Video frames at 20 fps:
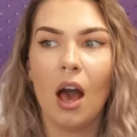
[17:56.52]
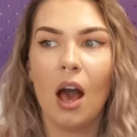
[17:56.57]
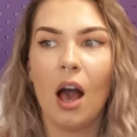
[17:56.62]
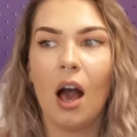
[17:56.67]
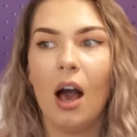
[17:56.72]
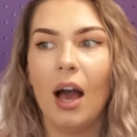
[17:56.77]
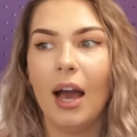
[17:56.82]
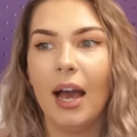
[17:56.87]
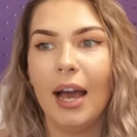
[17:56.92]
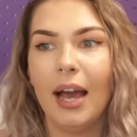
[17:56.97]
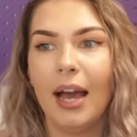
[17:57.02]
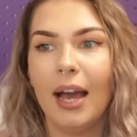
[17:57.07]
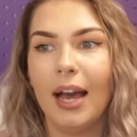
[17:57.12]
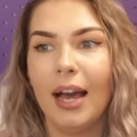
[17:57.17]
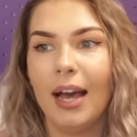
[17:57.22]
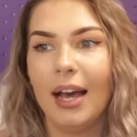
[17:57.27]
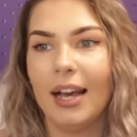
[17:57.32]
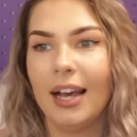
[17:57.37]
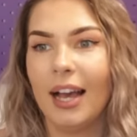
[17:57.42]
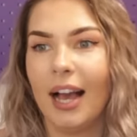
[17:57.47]

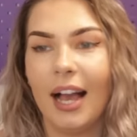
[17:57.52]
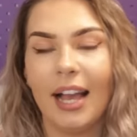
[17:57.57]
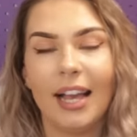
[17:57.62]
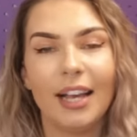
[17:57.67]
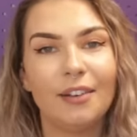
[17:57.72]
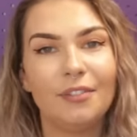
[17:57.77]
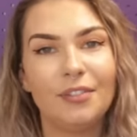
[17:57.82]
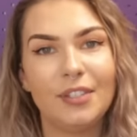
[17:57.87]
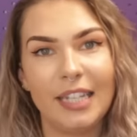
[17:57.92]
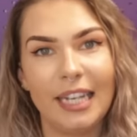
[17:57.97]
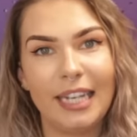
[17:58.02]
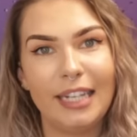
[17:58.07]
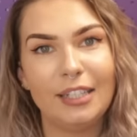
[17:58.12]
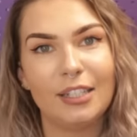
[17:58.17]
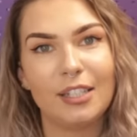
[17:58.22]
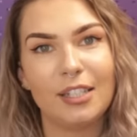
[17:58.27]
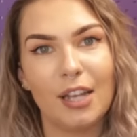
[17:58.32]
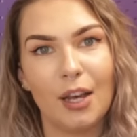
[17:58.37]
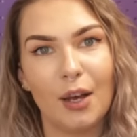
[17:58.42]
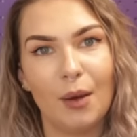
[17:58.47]
I have seen
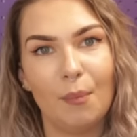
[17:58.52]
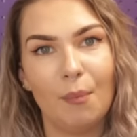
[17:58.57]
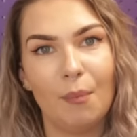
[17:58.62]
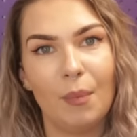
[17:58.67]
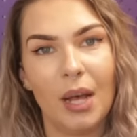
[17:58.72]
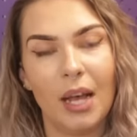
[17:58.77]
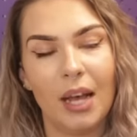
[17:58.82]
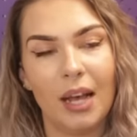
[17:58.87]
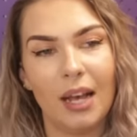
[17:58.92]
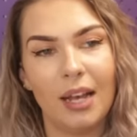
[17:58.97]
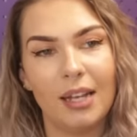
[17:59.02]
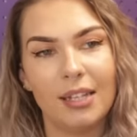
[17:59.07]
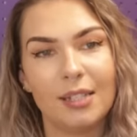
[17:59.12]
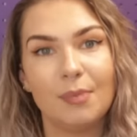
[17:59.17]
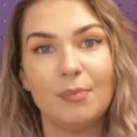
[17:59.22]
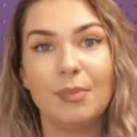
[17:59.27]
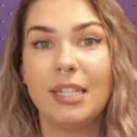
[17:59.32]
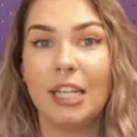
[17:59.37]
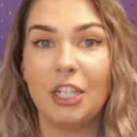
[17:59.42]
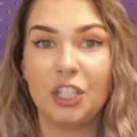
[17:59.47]
some
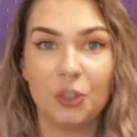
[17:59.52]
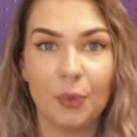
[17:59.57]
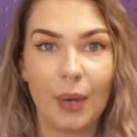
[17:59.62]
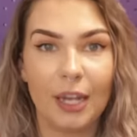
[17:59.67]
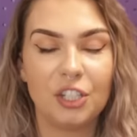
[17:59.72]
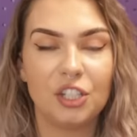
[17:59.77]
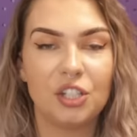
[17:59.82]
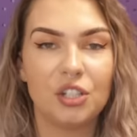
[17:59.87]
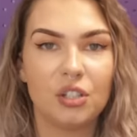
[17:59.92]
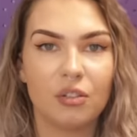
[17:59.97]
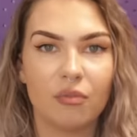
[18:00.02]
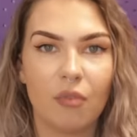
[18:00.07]
situations